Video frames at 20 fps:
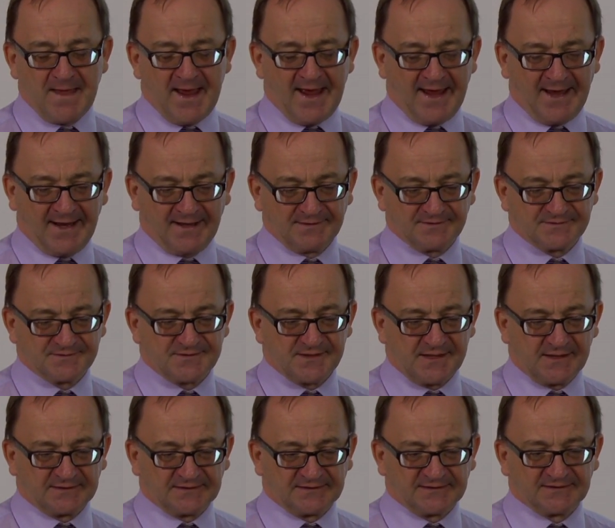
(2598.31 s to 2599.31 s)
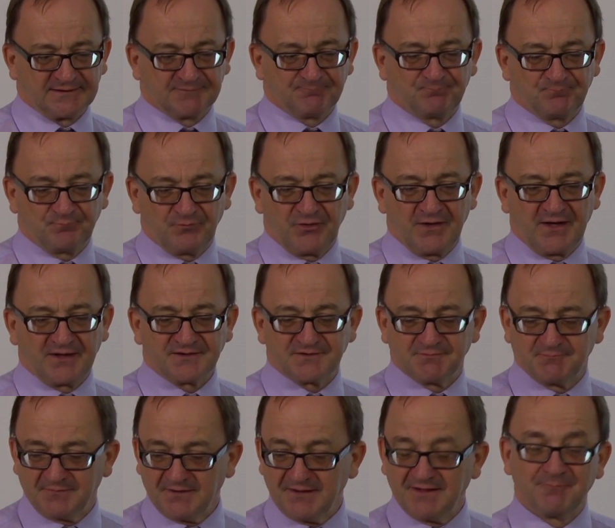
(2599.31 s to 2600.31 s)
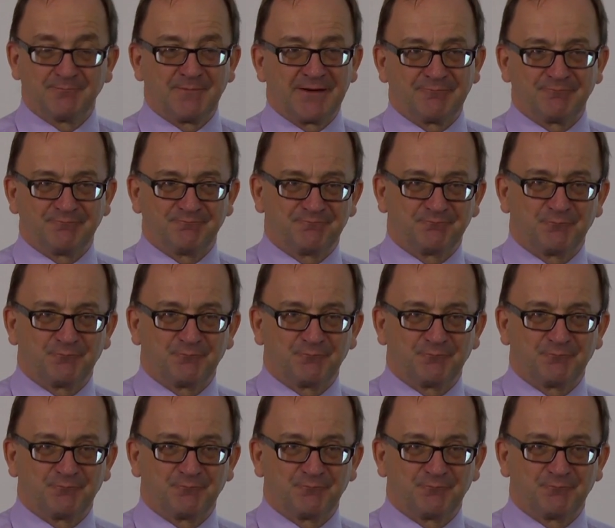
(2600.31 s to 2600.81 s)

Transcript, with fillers: and uh, that in many